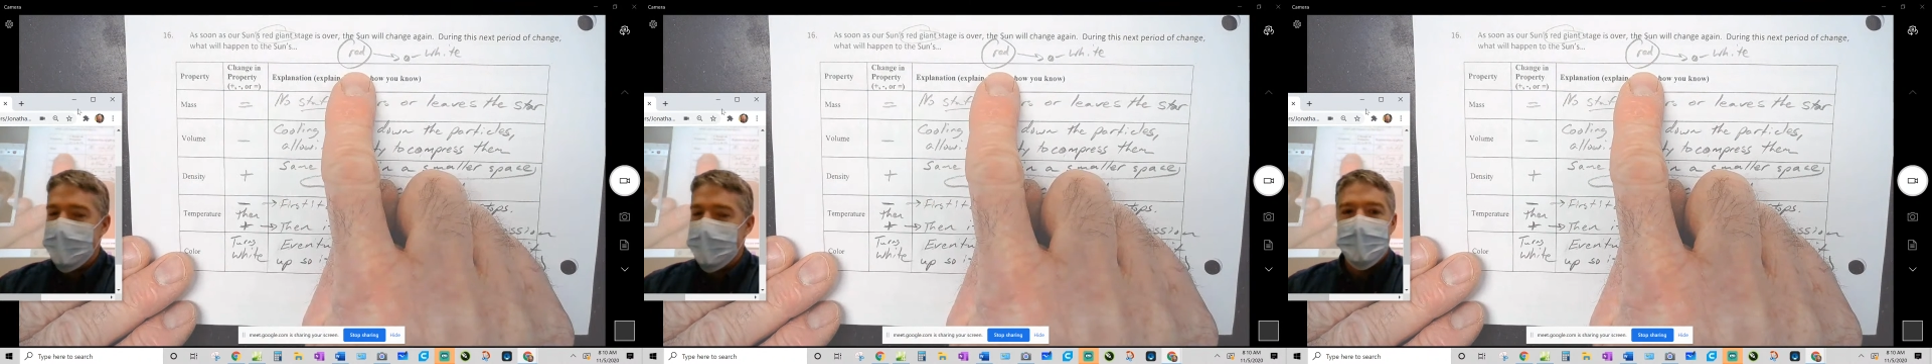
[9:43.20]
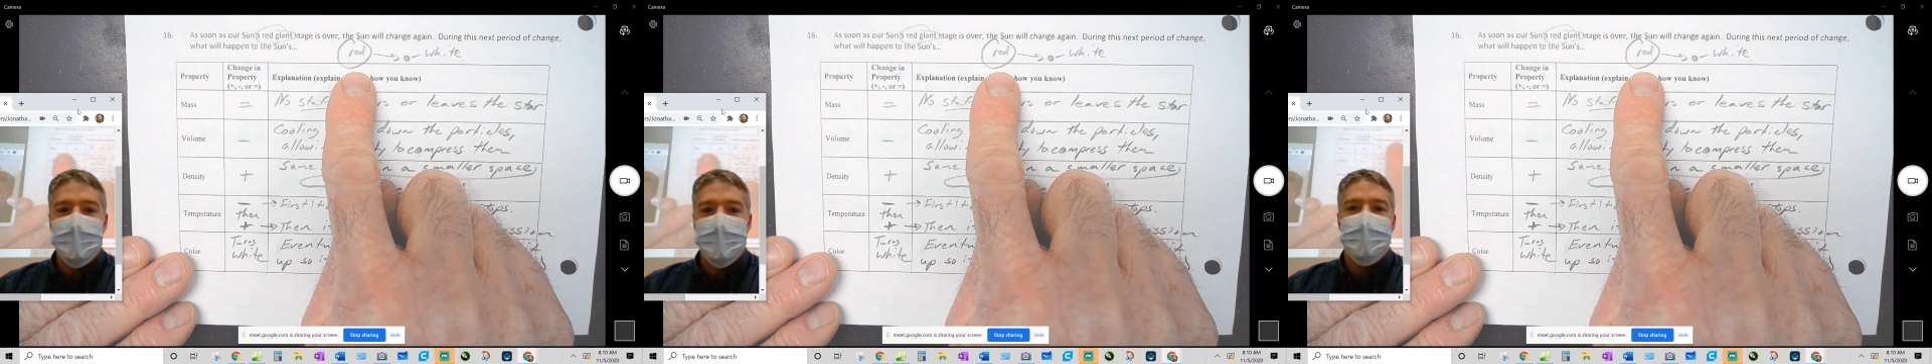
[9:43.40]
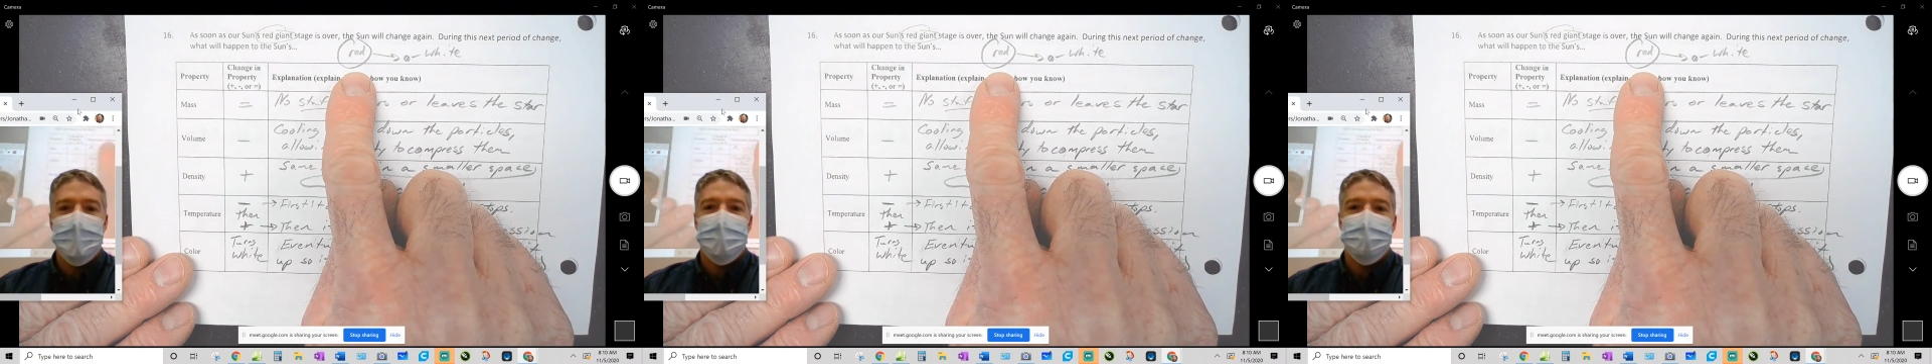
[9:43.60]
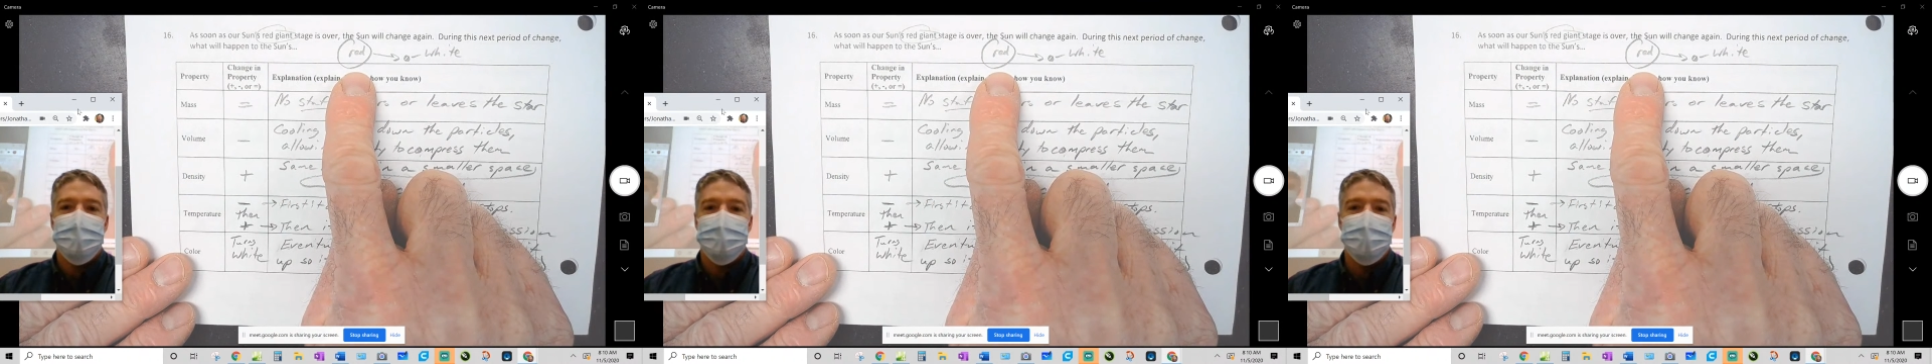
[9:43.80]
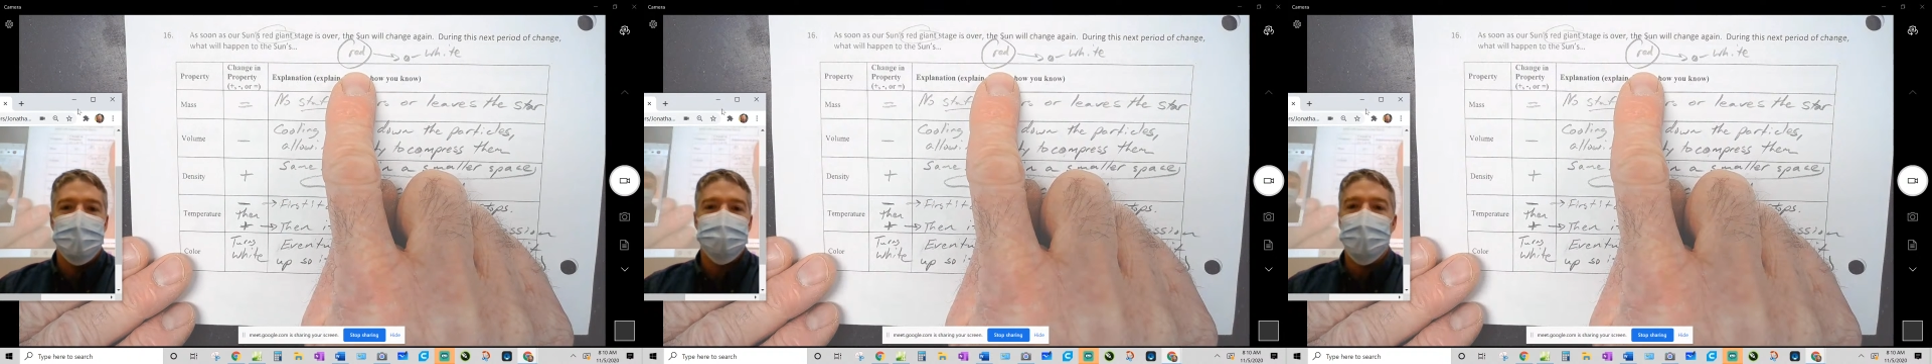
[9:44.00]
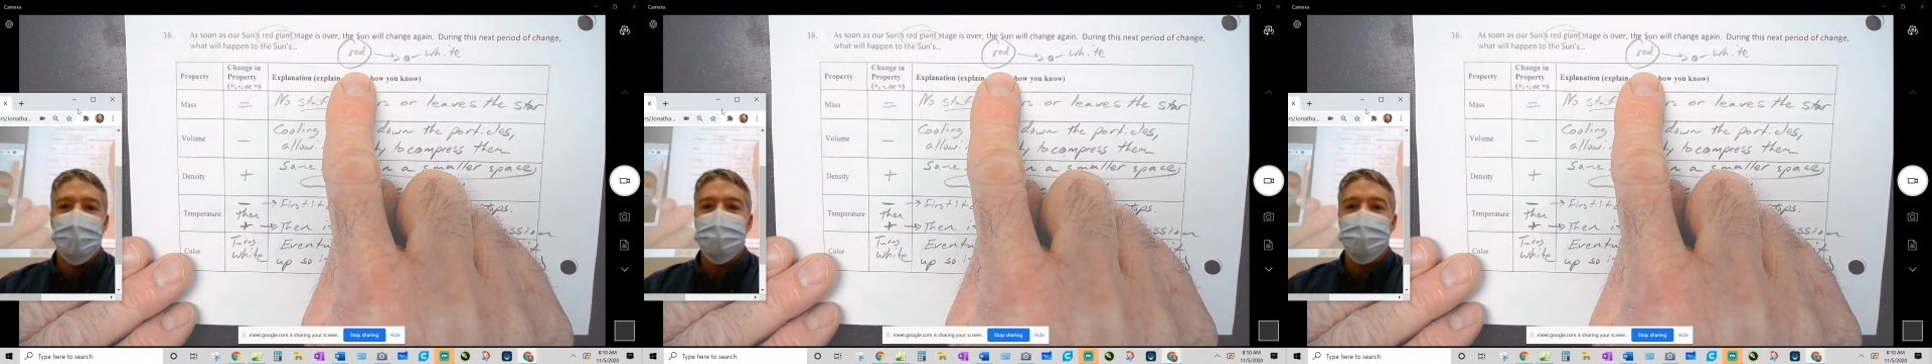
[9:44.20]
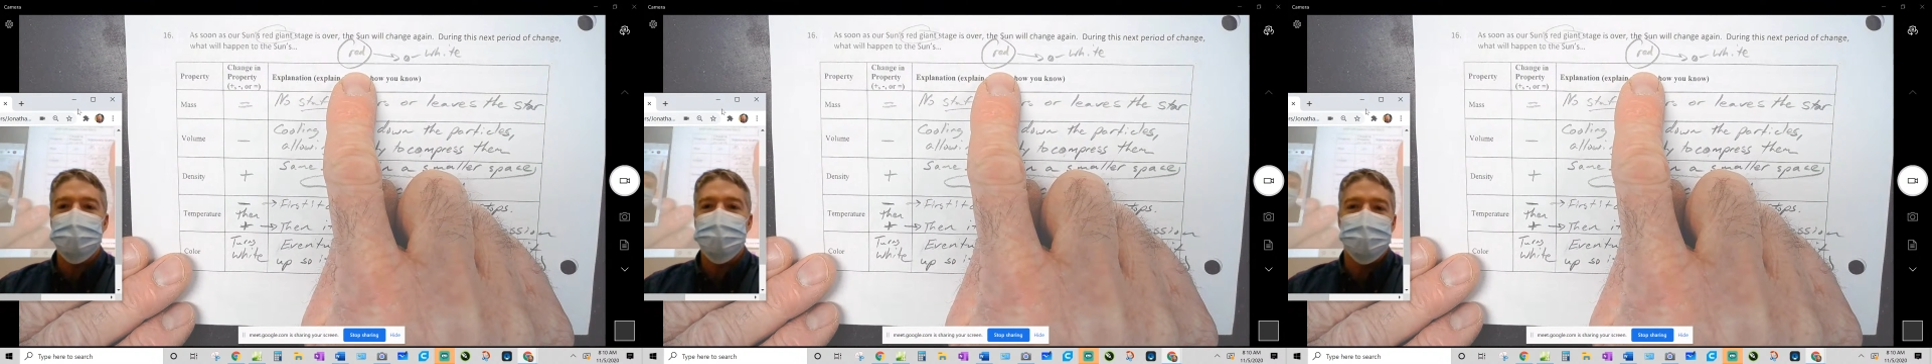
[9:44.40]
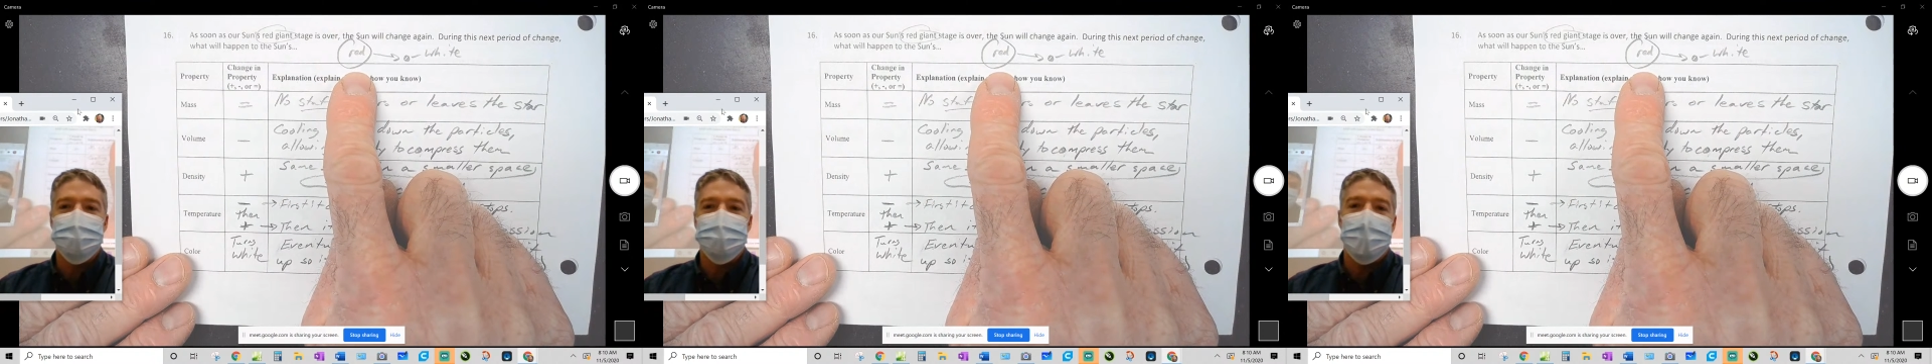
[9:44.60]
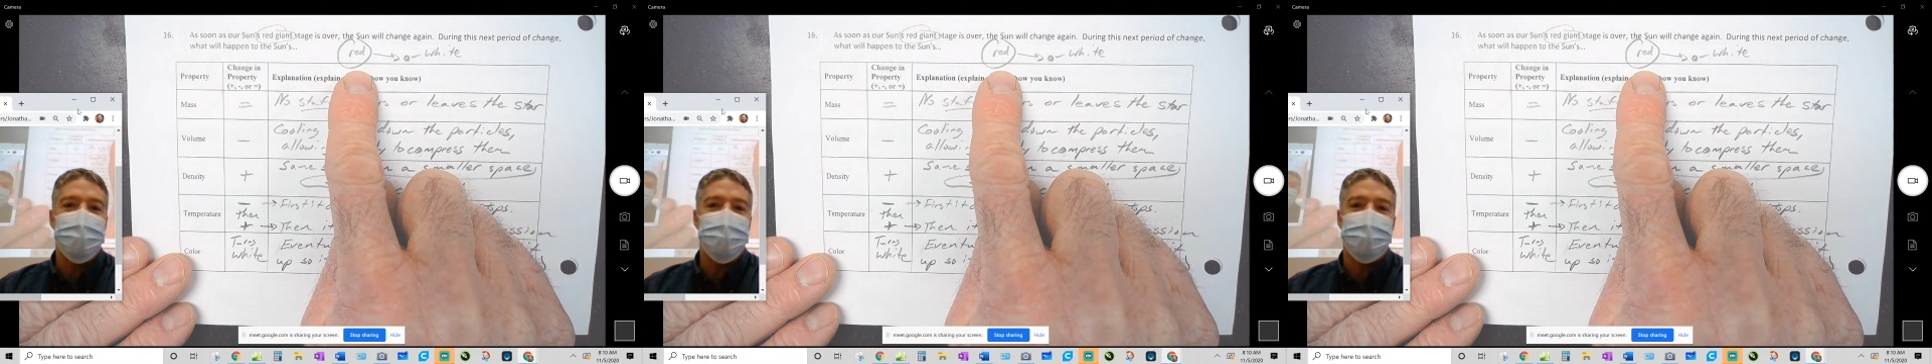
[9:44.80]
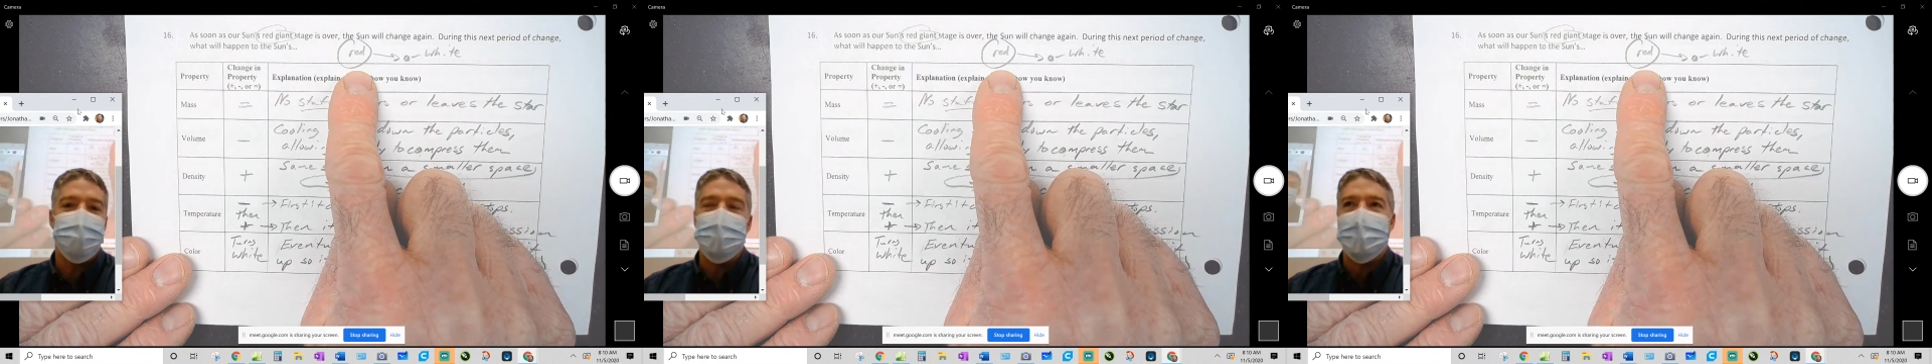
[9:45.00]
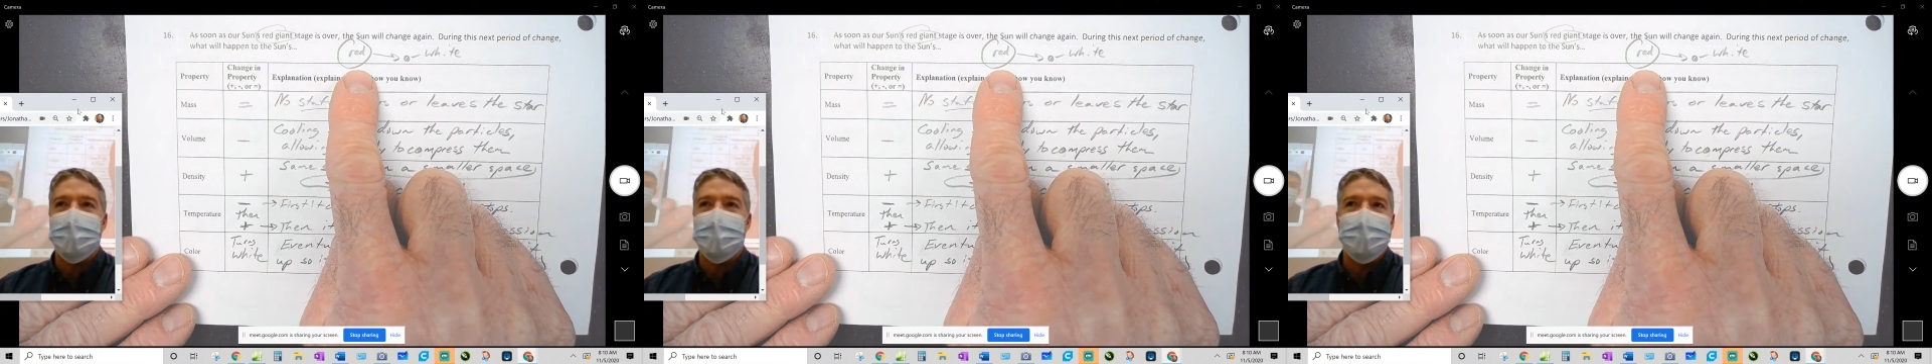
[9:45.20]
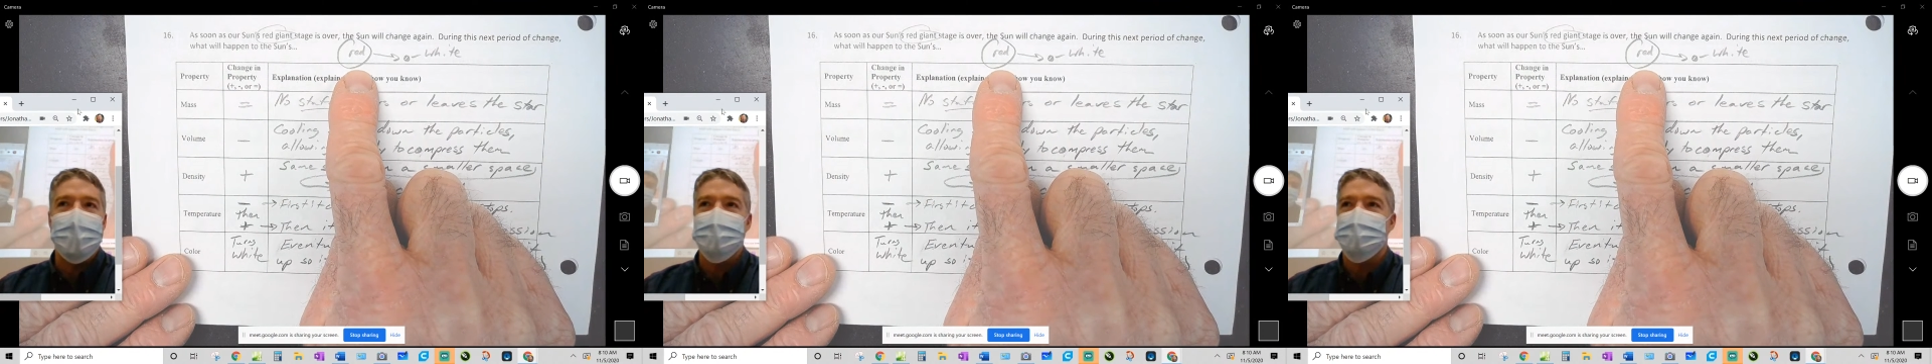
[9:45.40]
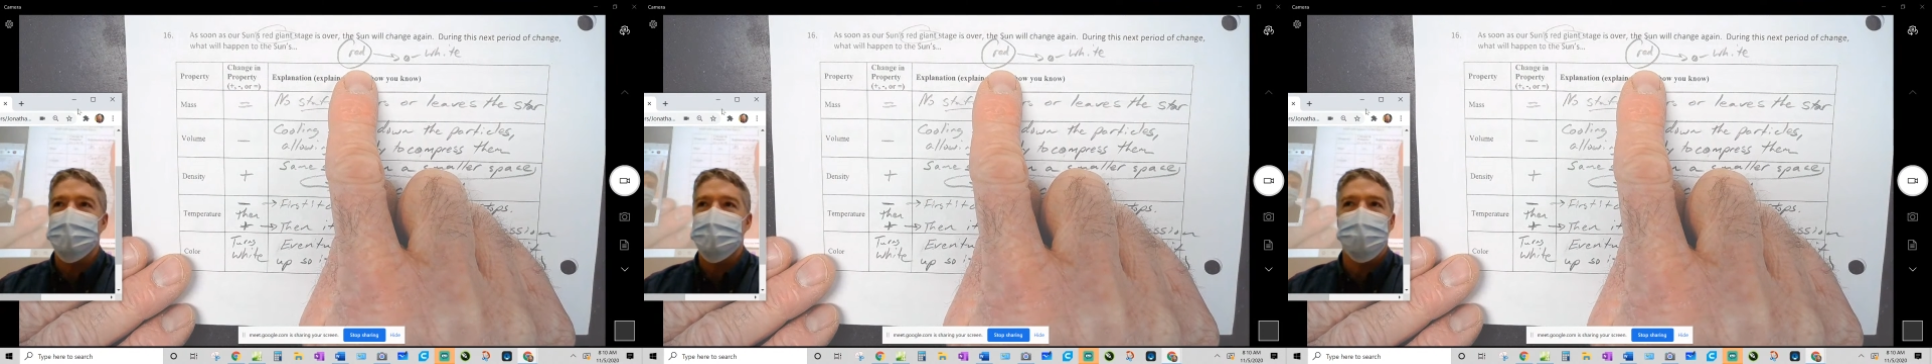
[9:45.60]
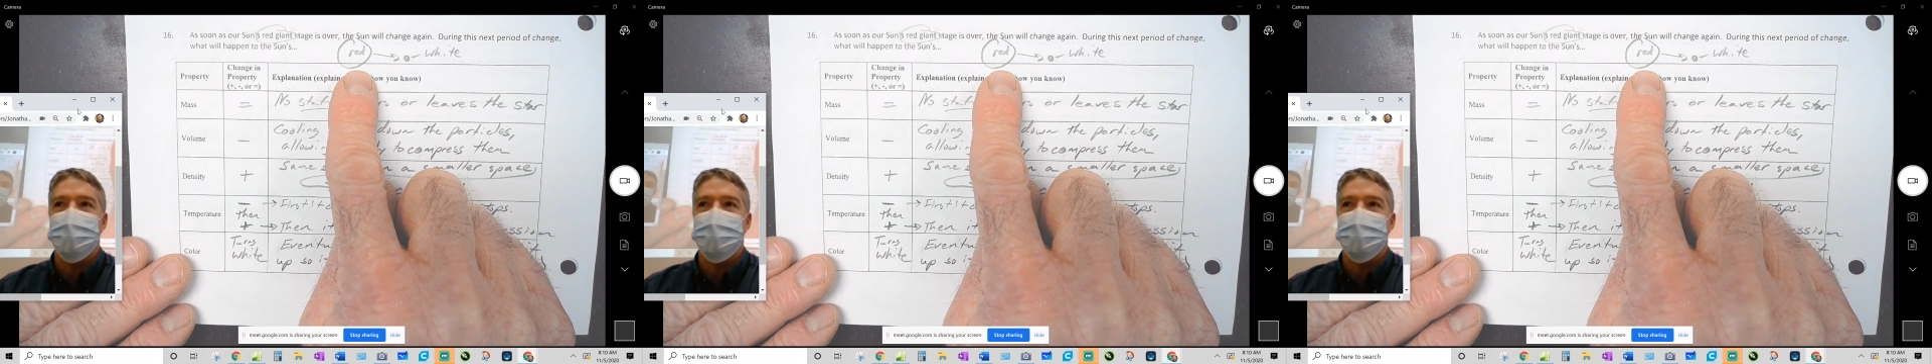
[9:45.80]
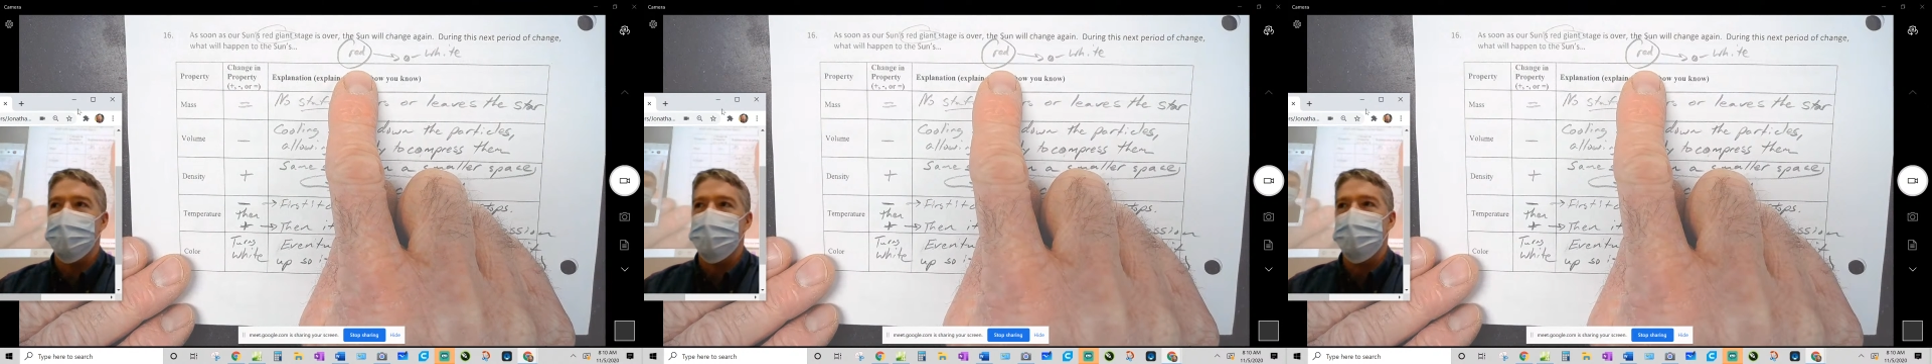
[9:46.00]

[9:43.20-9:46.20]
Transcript: There's no stuff being added to it or removed from it.